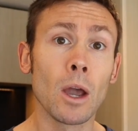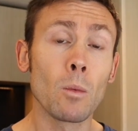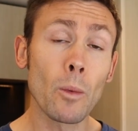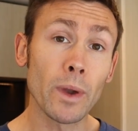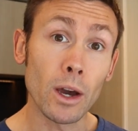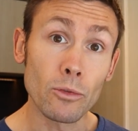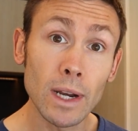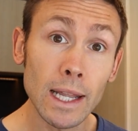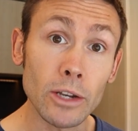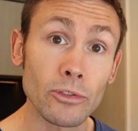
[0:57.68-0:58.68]
What we are
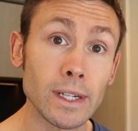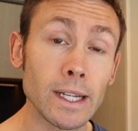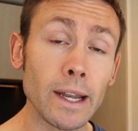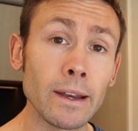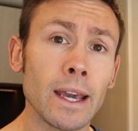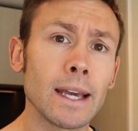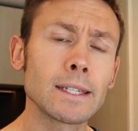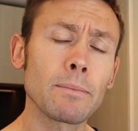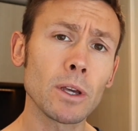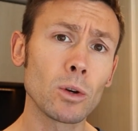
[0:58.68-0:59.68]
really interested in is
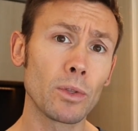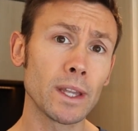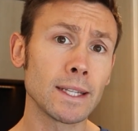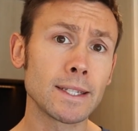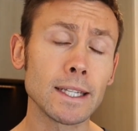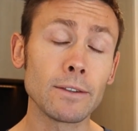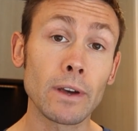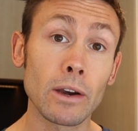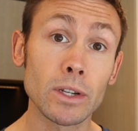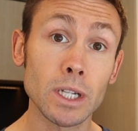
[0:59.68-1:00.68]
something called the
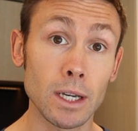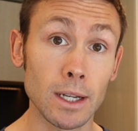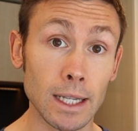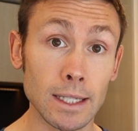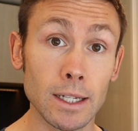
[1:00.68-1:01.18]
Seafarers Earnings